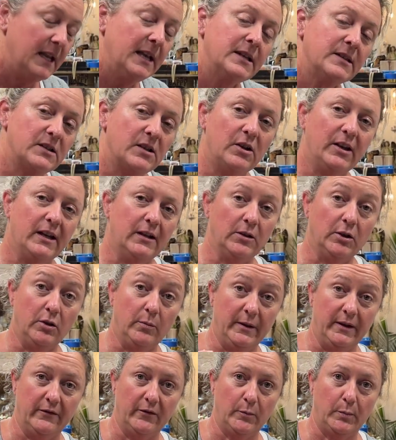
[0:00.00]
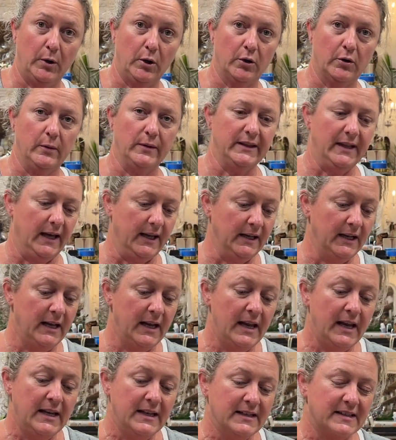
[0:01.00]
So you get a little bit of a perk with that.
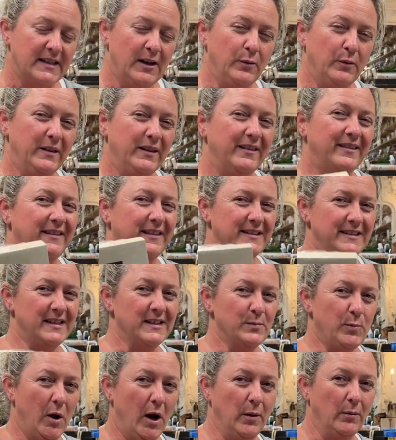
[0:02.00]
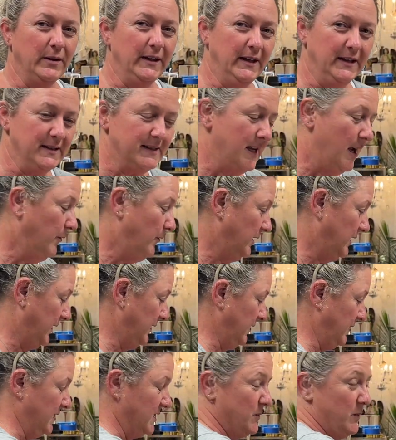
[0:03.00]
So this is probably going to sound
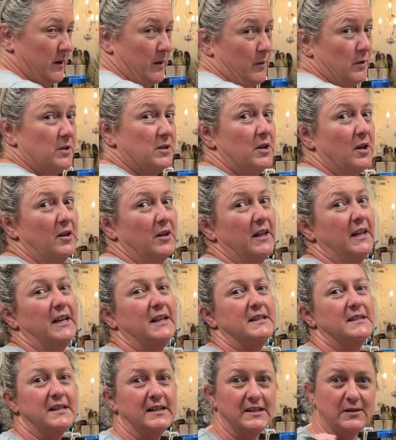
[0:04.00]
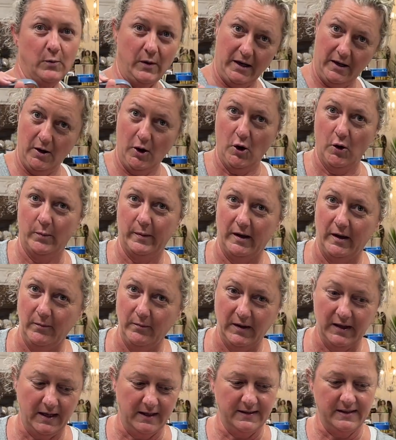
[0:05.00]
ridiculous, but I'm going to show you the easiest way to open them,
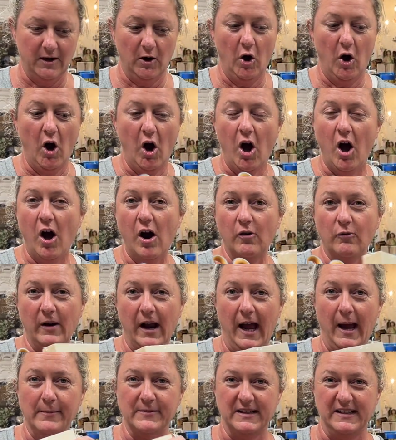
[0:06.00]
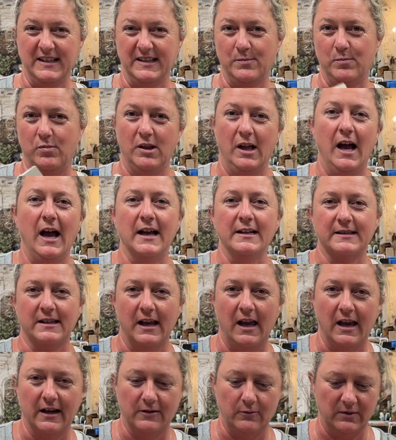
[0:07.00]
because they're all wrapped in this
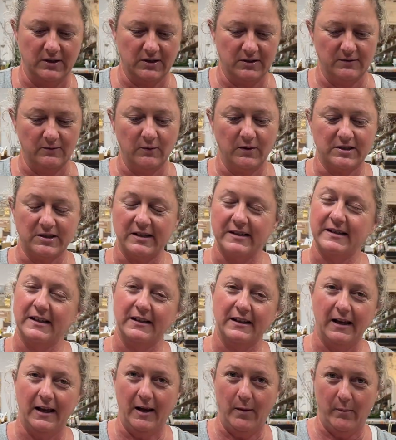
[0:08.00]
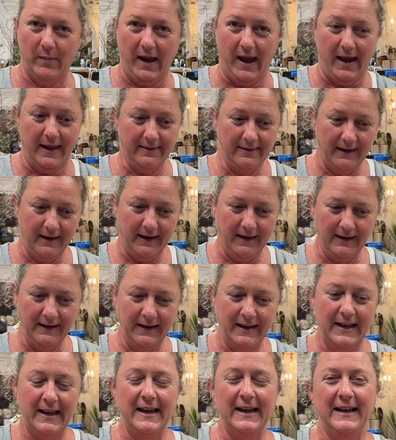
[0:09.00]
plastic, which isn't a bad thing
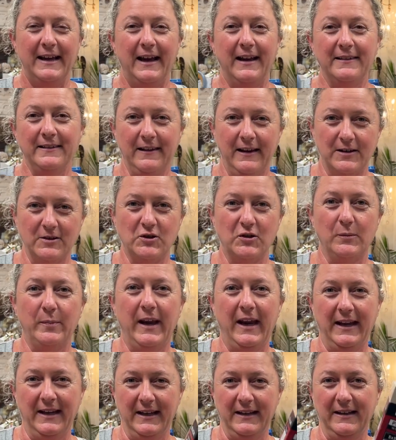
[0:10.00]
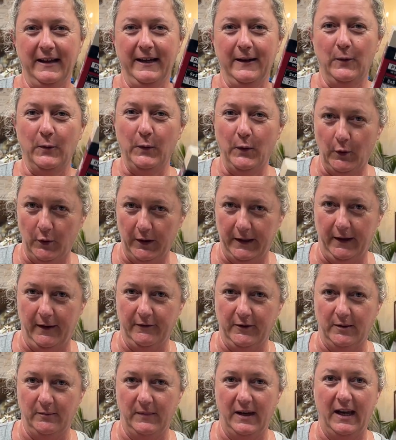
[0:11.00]
unless you're painting like 30 of
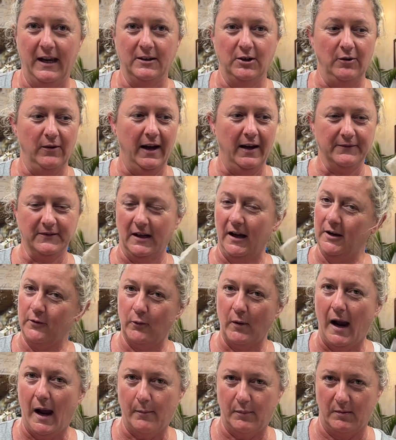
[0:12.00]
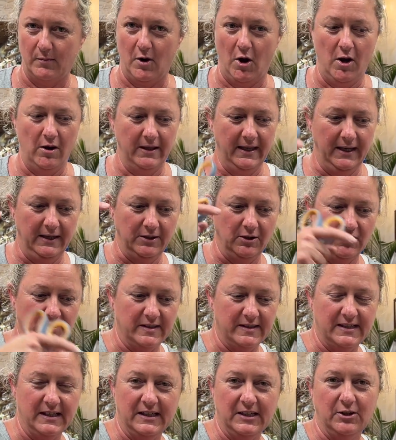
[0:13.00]
them and you have to unwrap them all and you're
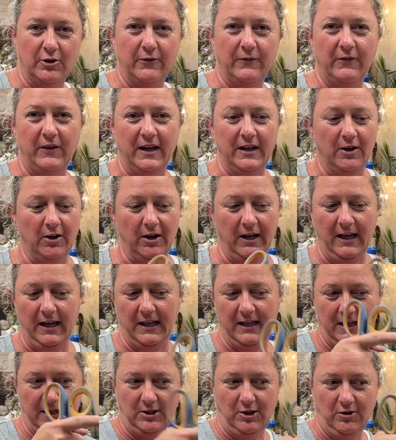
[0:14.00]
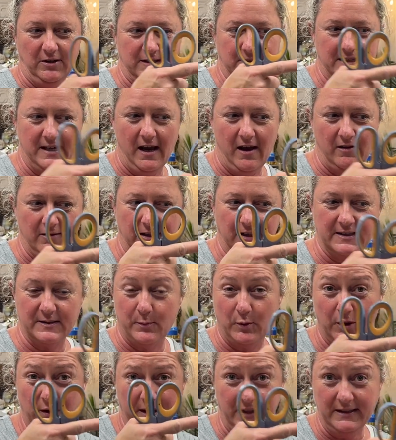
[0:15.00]
sticking your finger in, and you can tell it's
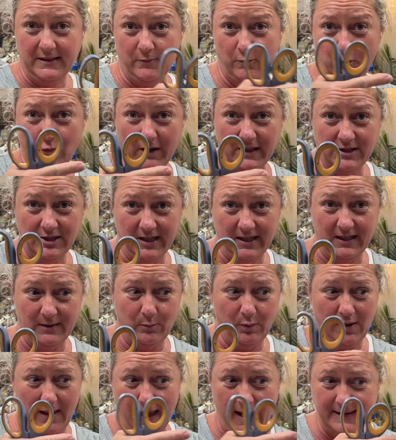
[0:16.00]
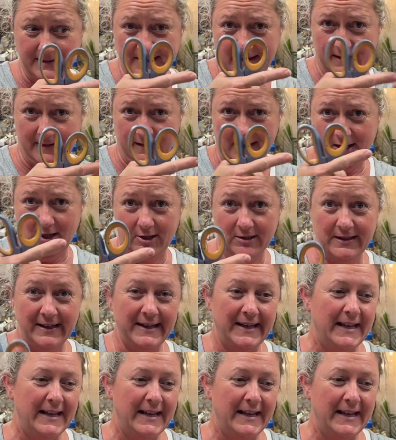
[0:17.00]
pretty rigid plastic there.